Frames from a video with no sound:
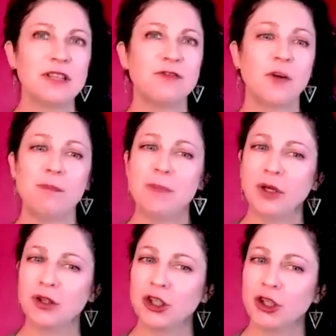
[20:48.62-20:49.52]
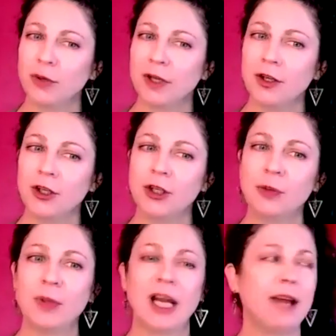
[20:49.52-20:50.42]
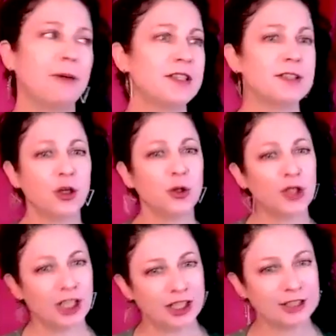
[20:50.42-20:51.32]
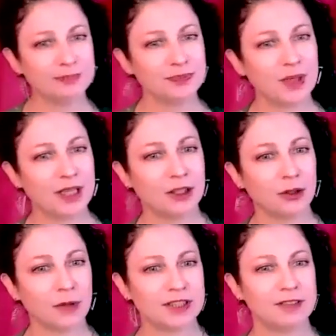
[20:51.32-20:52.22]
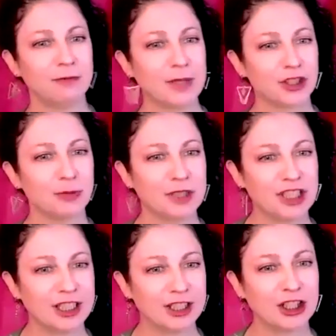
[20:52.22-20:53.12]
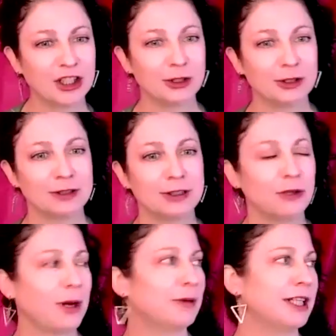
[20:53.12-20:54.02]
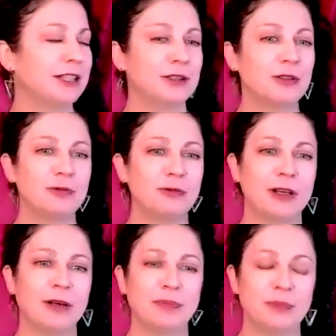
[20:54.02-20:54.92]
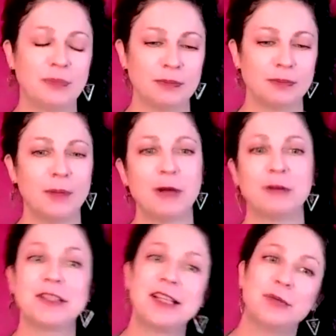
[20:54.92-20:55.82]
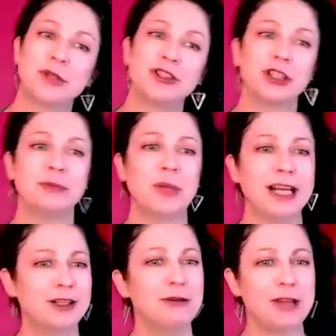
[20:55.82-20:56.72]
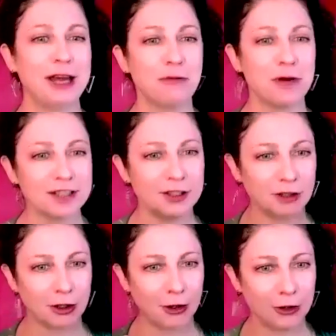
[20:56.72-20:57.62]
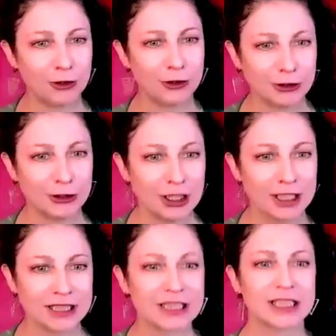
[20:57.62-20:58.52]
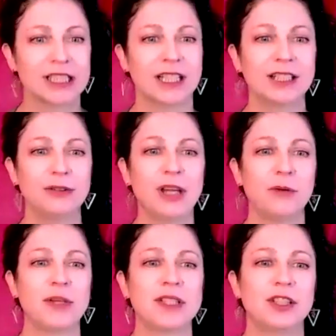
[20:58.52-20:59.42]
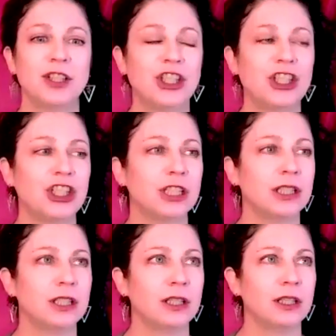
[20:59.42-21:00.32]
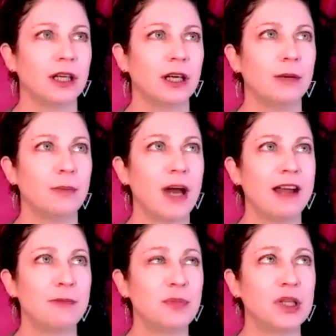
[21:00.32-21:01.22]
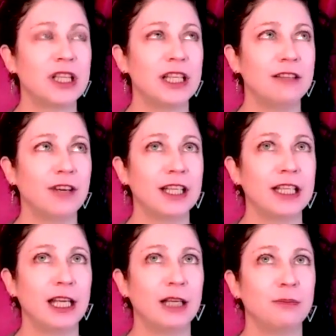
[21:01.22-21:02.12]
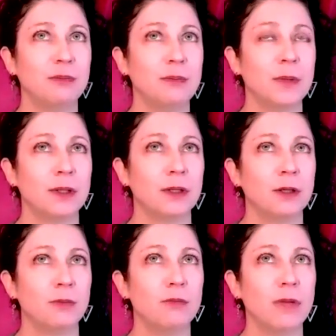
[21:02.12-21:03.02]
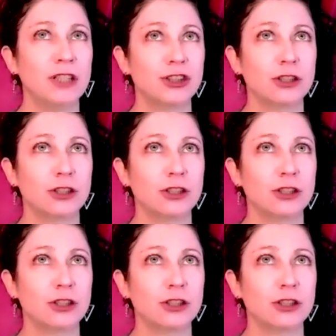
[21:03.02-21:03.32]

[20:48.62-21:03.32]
familiar with her, but I was so young and there wasn't much material. I know I would hear about Saint Bridget, but I knew that wasn't her. I knew that wasn't her. I believe I came much